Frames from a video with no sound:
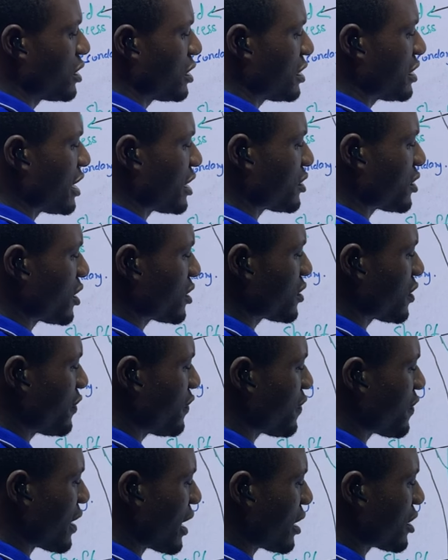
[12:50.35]
There's also
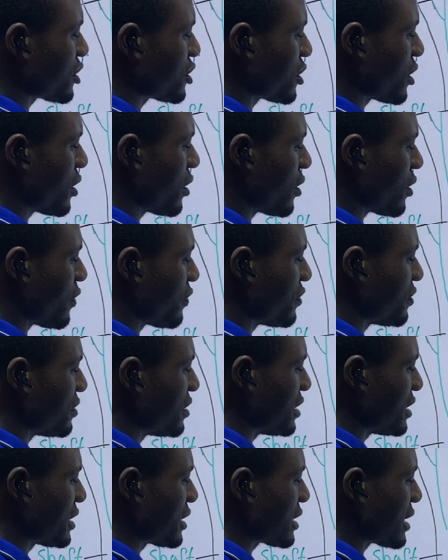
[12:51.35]
fracture of the
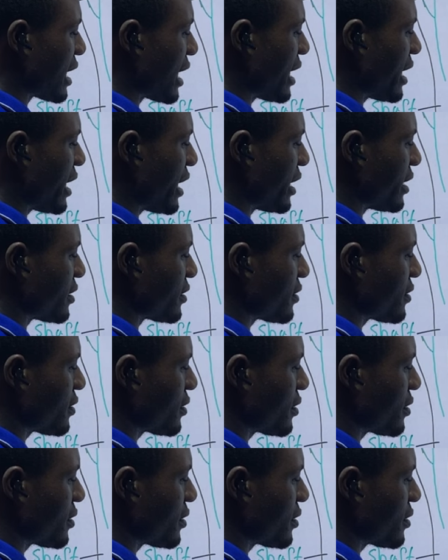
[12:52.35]
distal end.